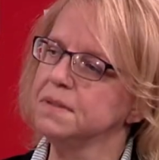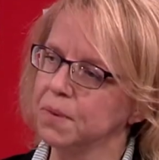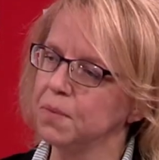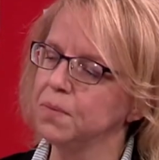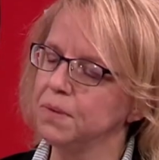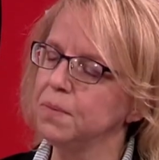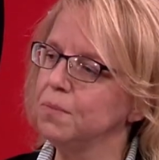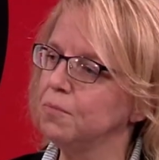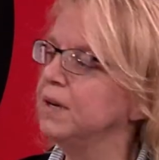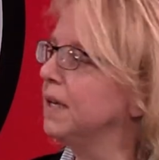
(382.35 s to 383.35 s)
but we
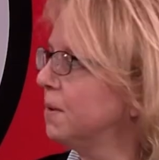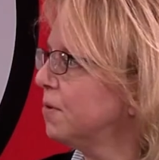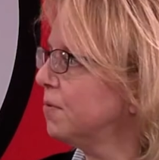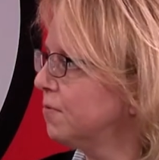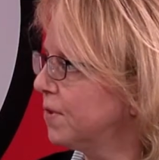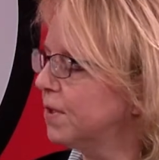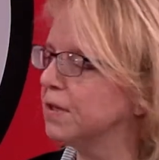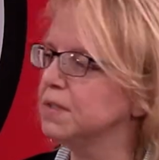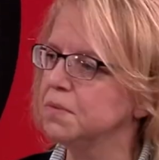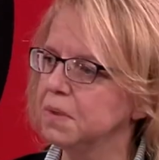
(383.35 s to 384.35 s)
really
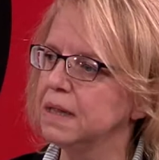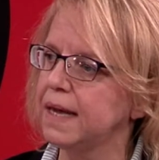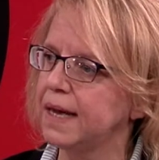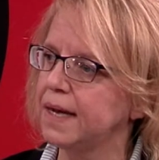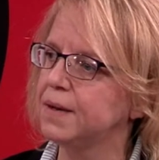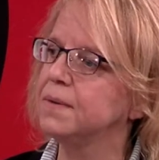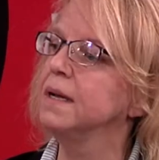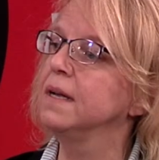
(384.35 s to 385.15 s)
prefer to allow